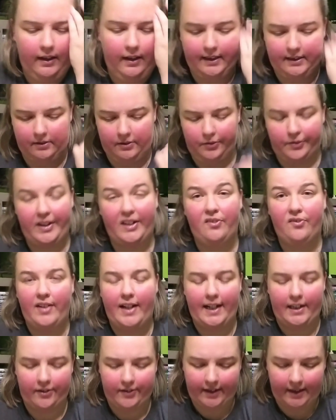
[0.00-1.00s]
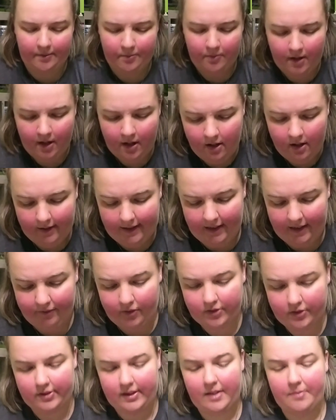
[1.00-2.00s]
Got some Scream Factory. Okay,
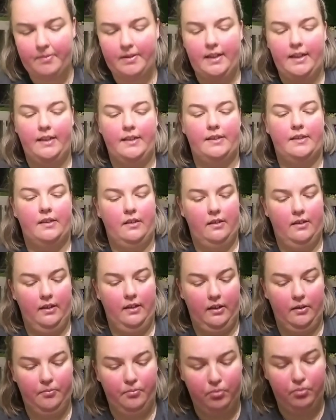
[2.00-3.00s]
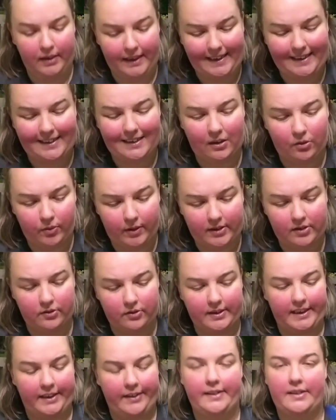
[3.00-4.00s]
first one up is the complete original
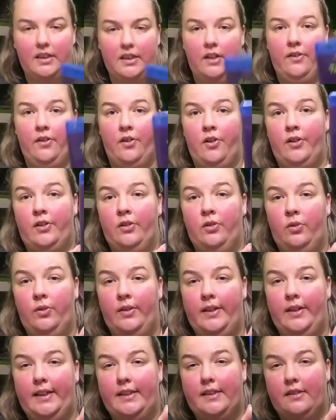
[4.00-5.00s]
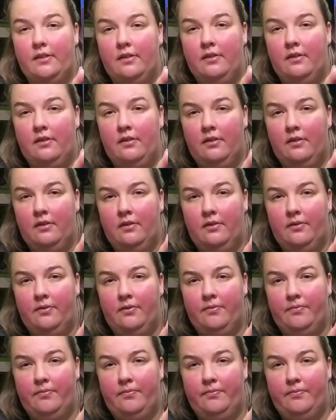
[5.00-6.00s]
series of the Herculoids.
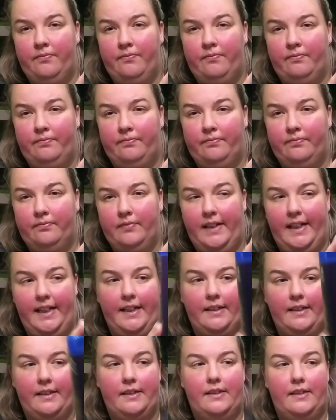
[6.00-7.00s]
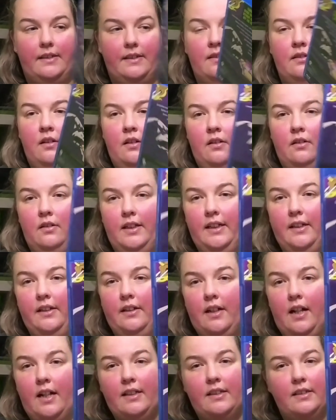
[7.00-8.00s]
Yes.
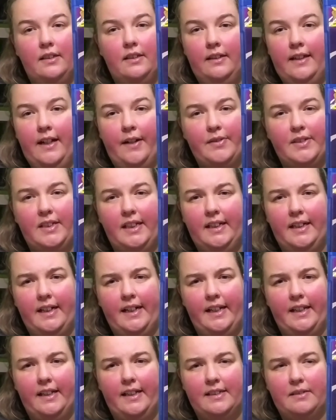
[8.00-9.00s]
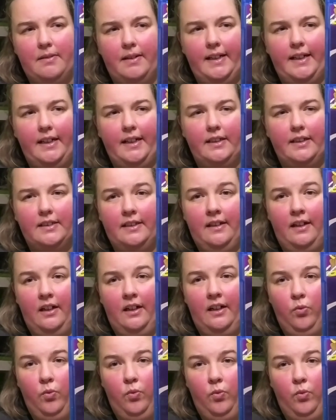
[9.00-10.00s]
Dude, I've never seen any of this, so I need to sit down
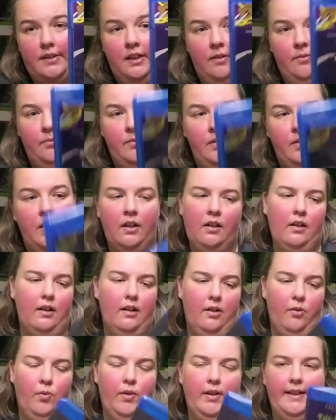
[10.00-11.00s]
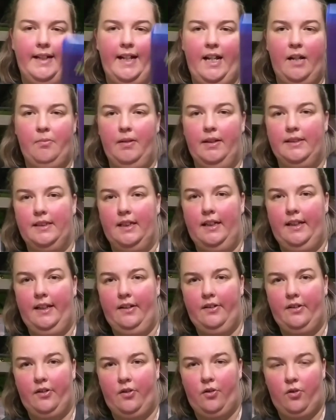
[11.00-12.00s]
and watch some um, one day. But uh,
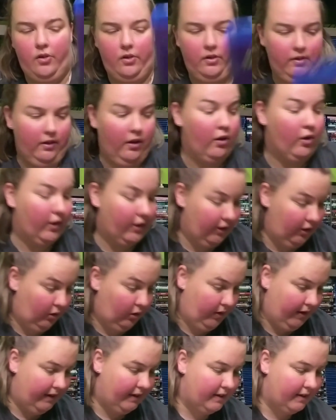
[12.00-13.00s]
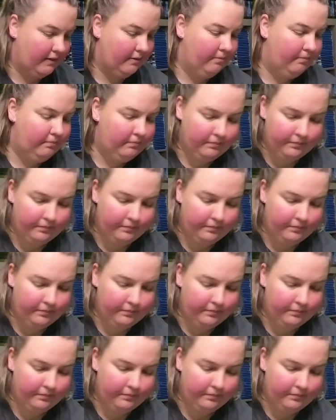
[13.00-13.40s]
yeah, the, Her the Herculoids.